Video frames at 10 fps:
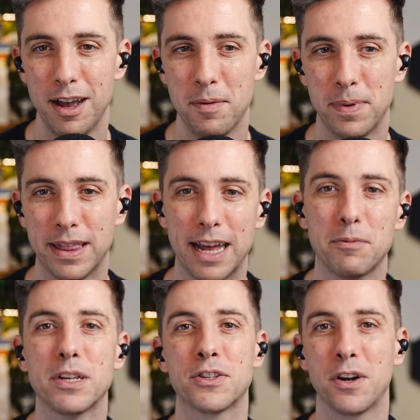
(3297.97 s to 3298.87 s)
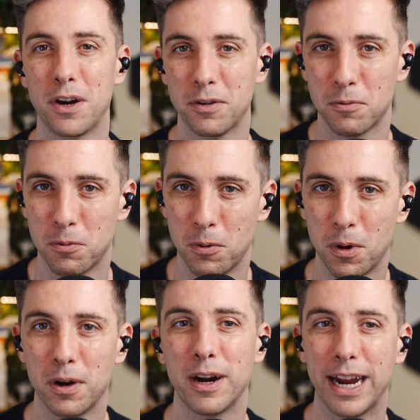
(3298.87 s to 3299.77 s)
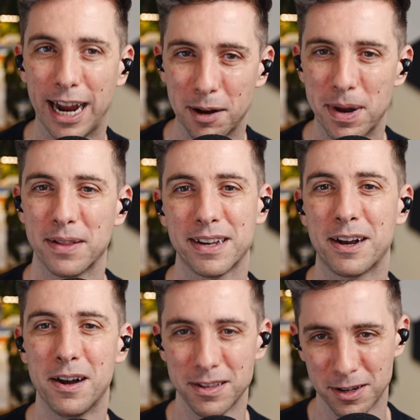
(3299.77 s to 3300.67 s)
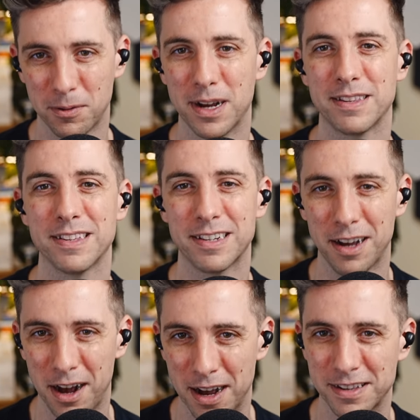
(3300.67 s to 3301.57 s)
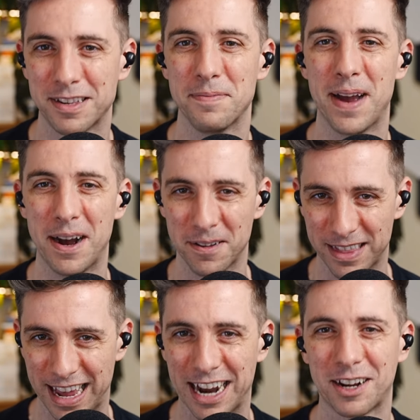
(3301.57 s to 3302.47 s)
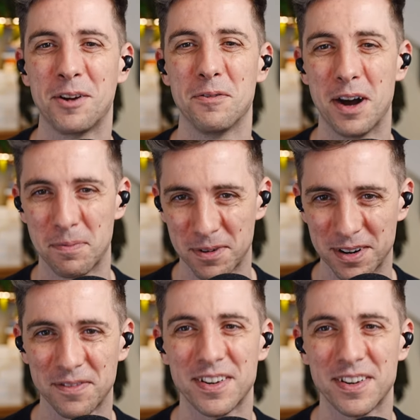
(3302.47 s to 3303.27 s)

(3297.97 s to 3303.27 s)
But then we start worrying about the consequences to us about that cooperative